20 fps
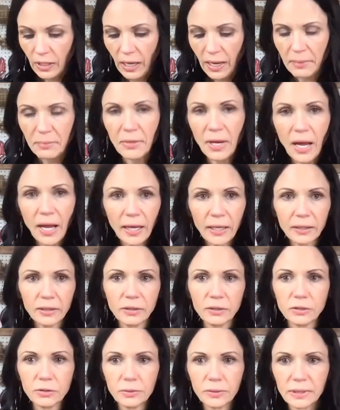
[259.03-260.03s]
I'm not going
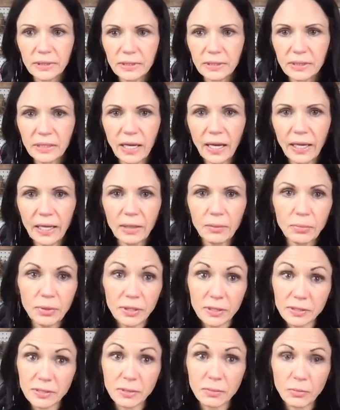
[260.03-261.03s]
to do it tonight,
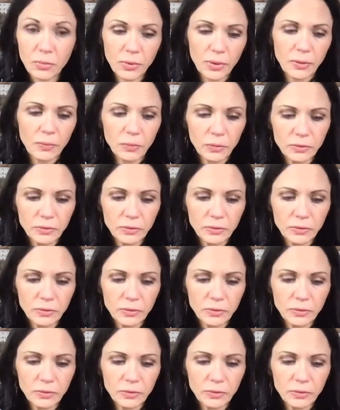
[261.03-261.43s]
but at some point